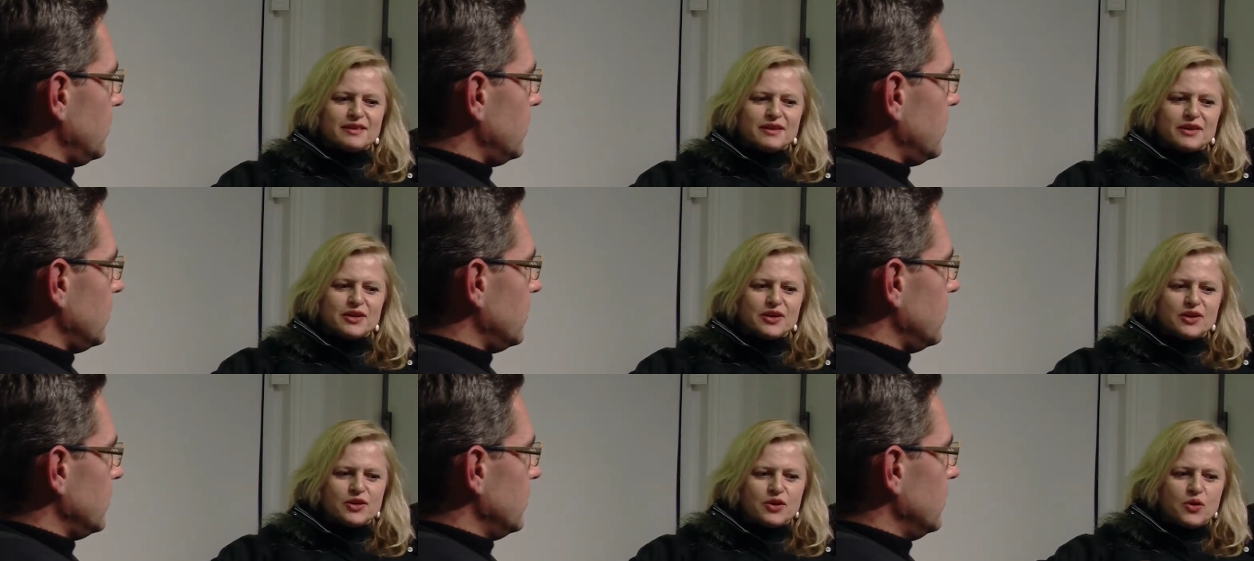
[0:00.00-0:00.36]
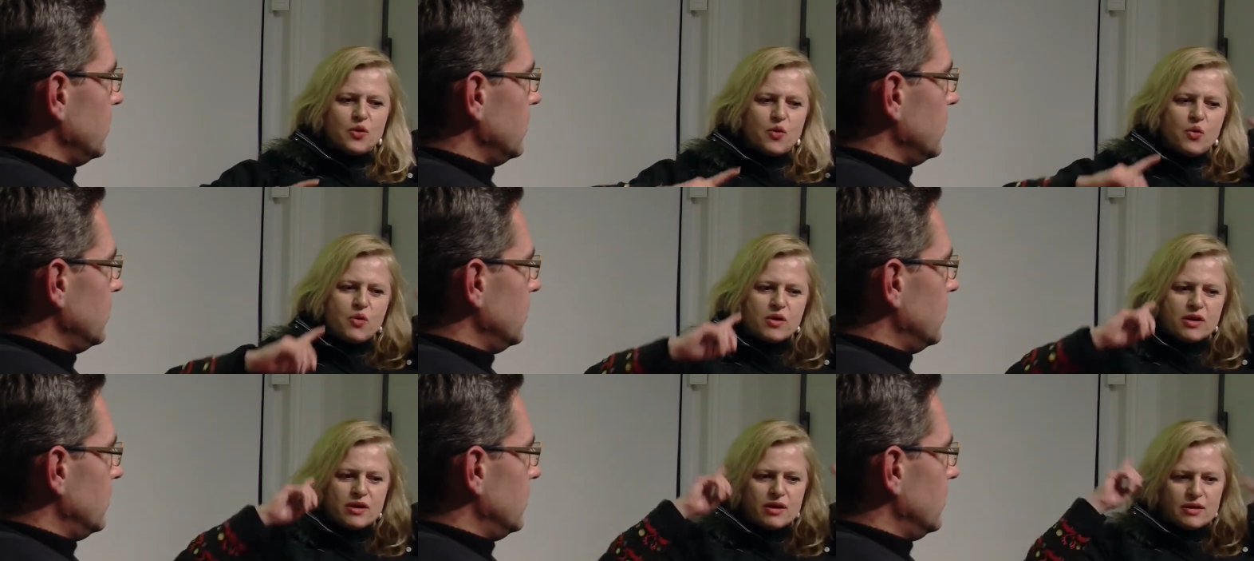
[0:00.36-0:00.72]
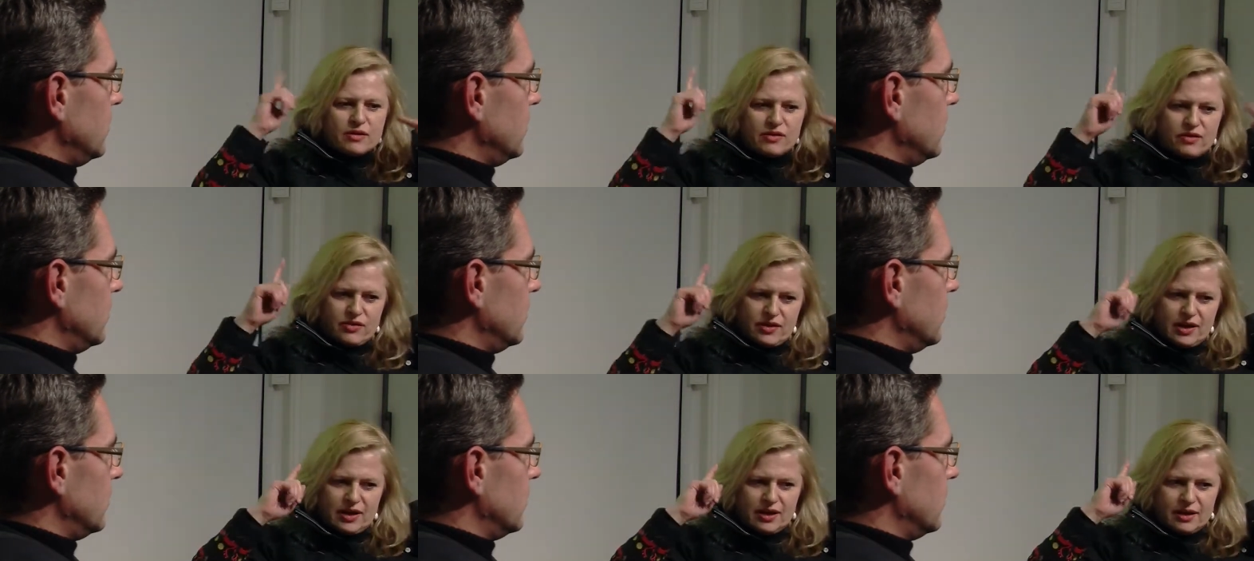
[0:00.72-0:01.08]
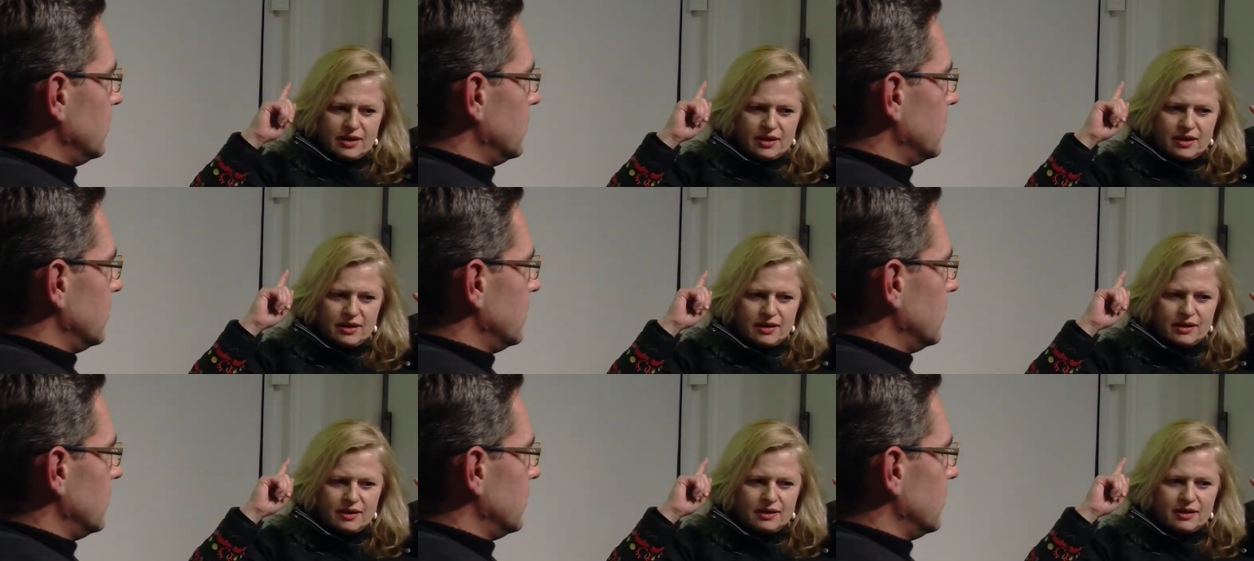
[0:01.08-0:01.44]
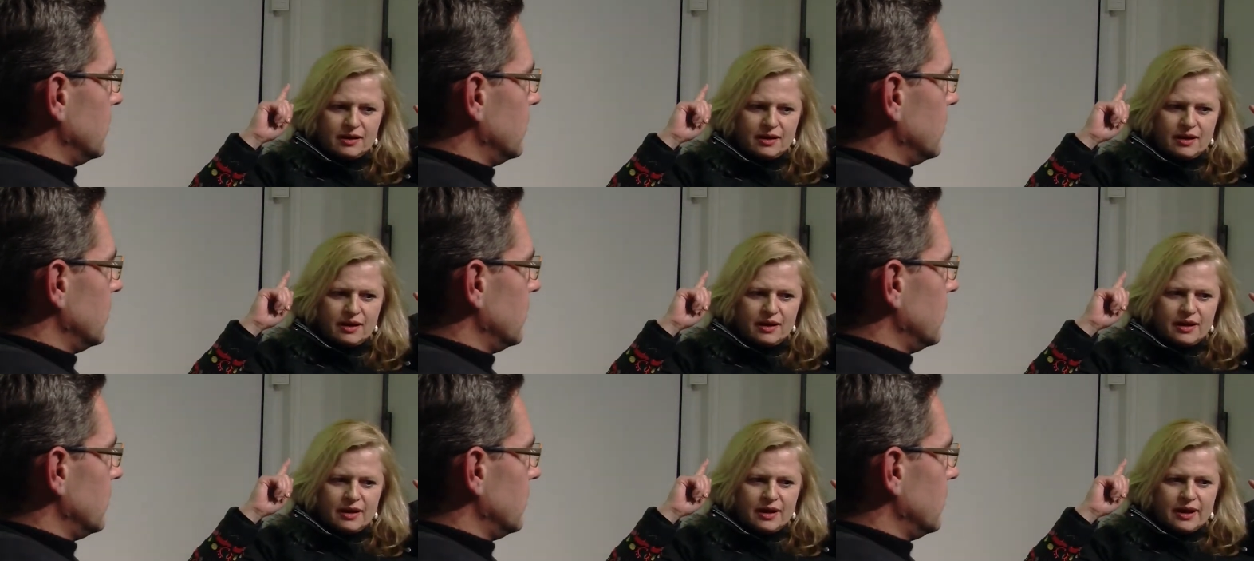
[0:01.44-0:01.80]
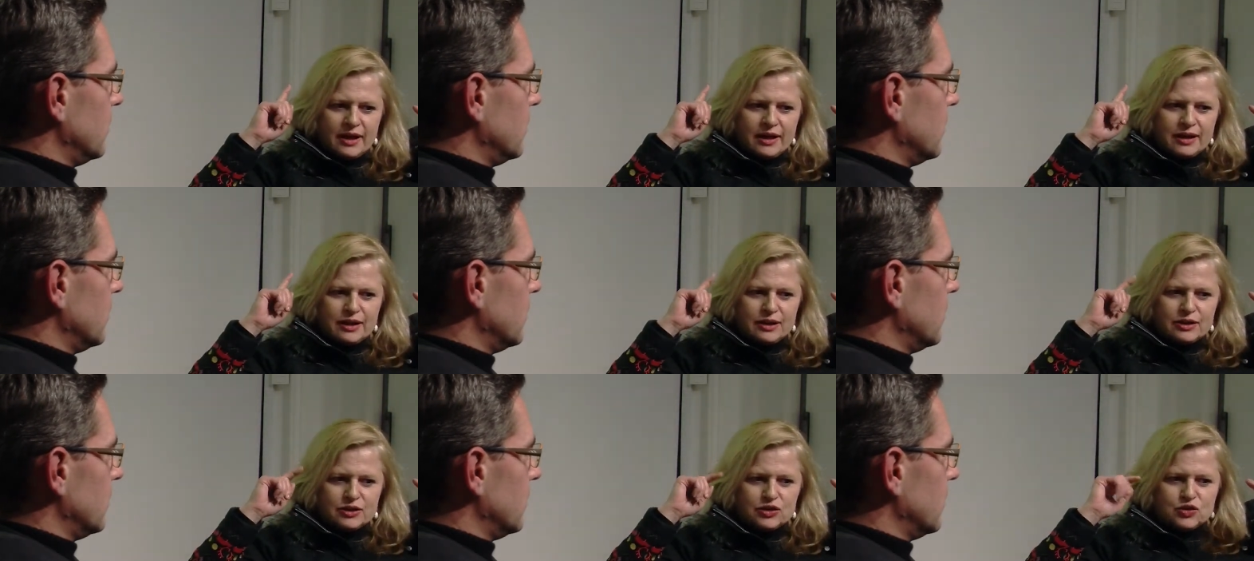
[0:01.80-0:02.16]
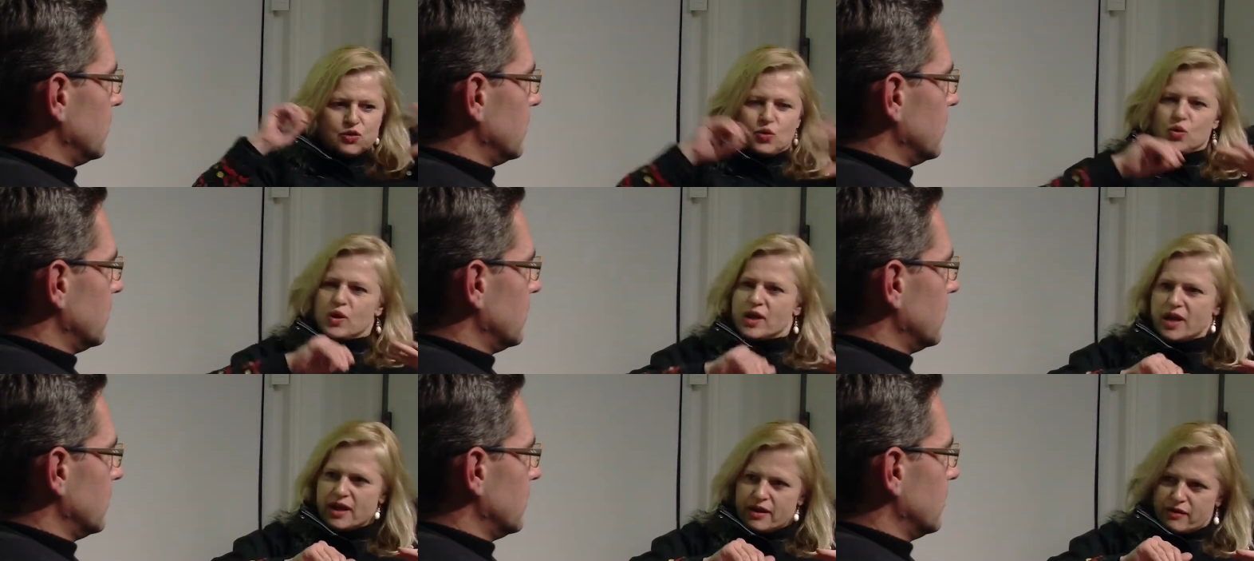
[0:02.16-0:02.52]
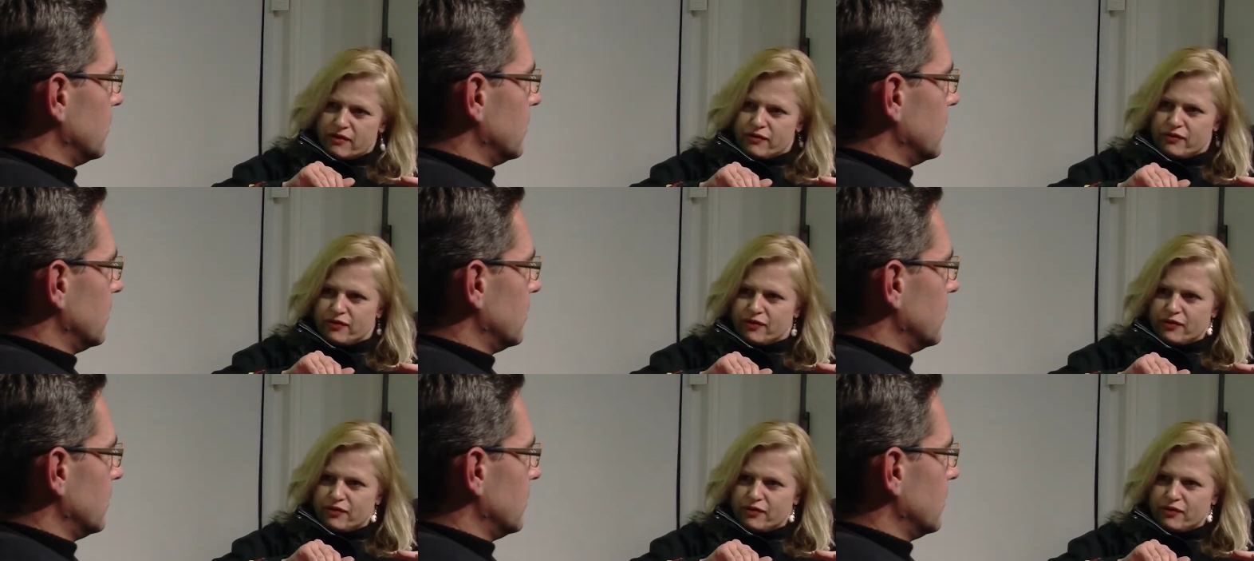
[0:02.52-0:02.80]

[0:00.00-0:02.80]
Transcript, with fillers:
Speaker 1: uh, you were thinking to leave.